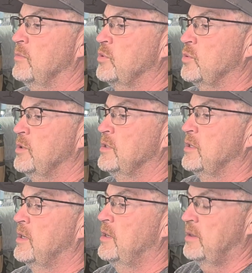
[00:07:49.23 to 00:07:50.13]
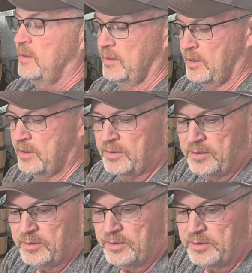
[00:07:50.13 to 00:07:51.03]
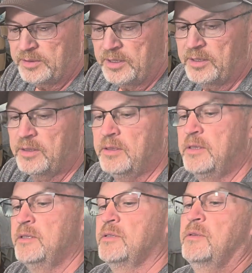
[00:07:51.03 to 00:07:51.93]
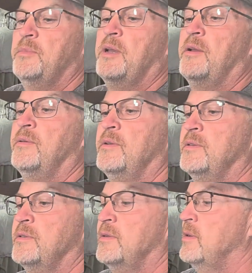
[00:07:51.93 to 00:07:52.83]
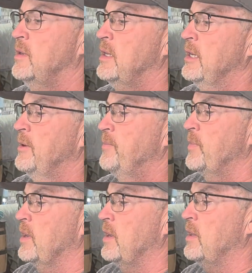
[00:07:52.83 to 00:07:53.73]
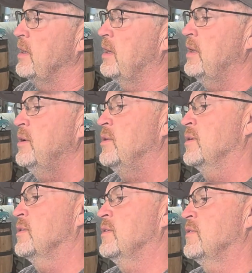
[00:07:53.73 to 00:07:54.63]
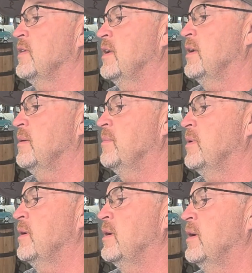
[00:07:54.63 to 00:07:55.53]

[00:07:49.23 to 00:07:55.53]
Squeeze it on. I don't know. It looks like these are the batteries, and they kind of look the same.